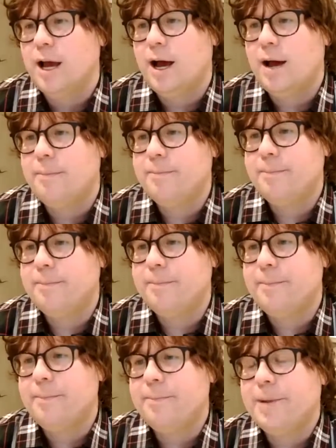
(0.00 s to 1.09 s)

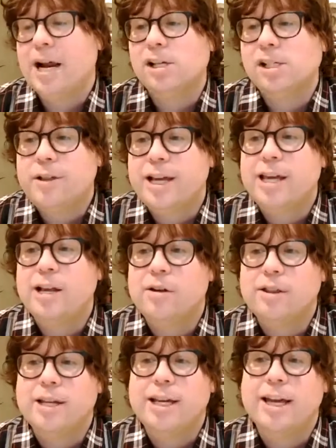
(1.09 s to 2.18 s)
But I also think, you
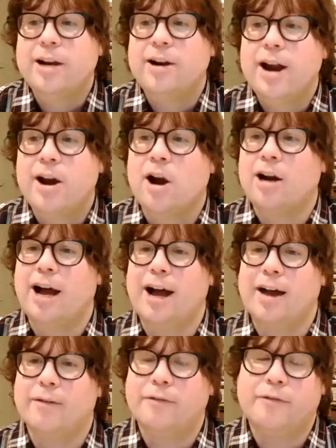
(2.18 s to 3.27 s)
know, the Internet
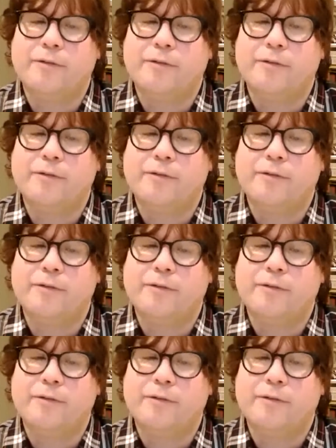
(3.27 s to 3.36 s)
Archive,